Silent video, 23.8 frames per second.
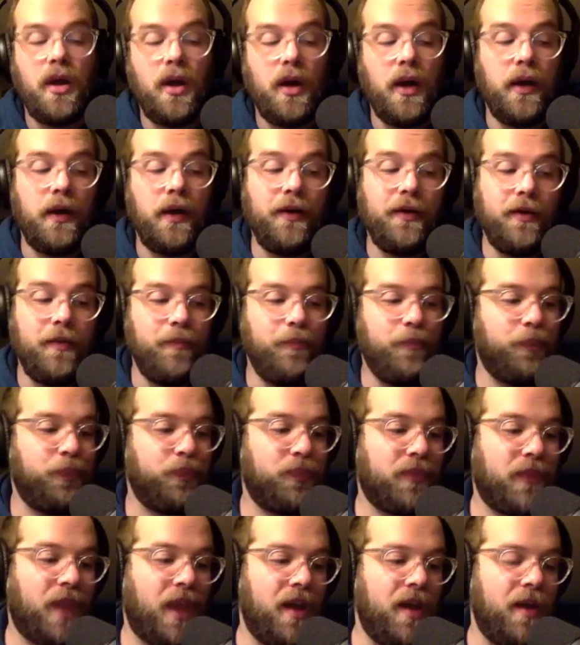Um,
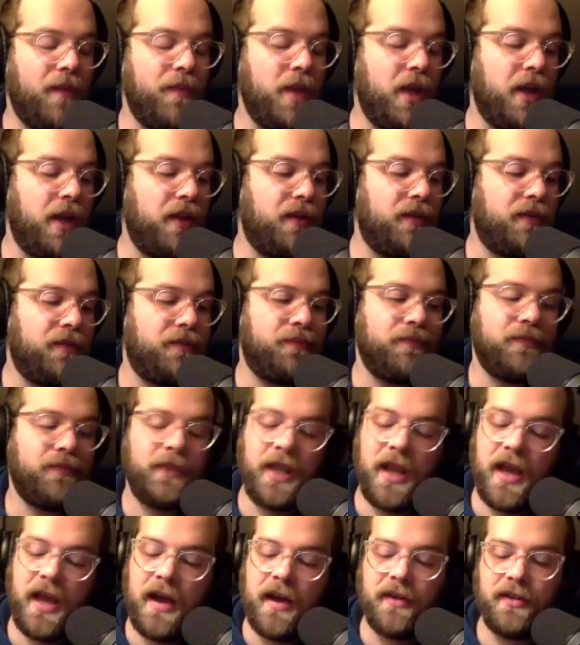I mean,
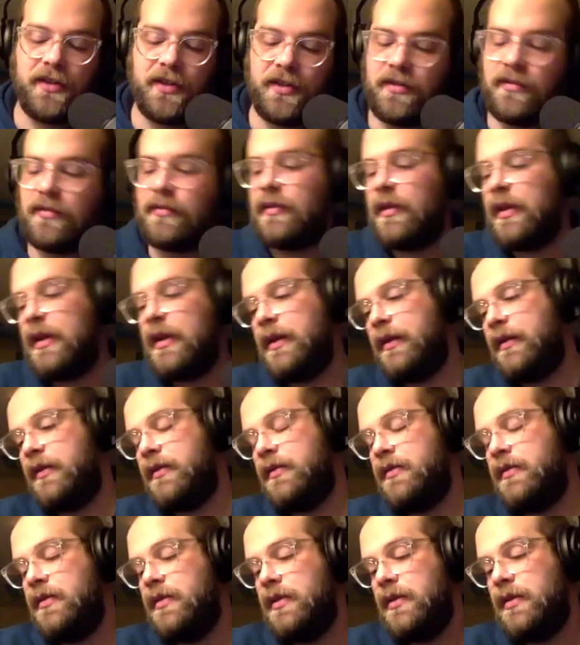yeah, dude, like
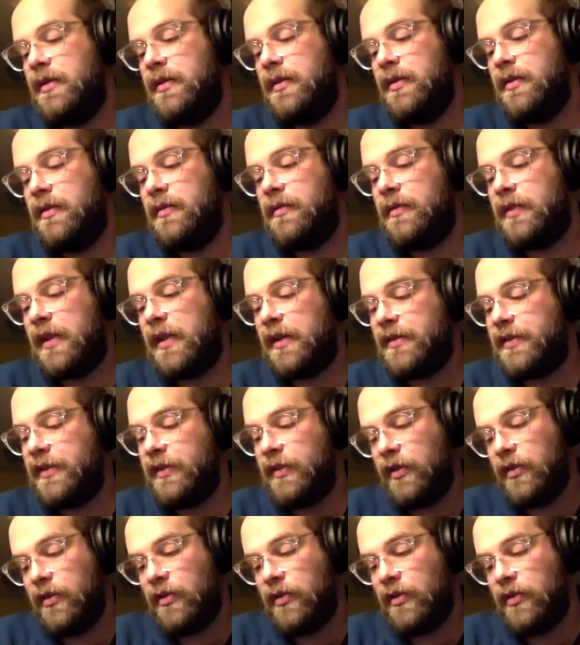that's a good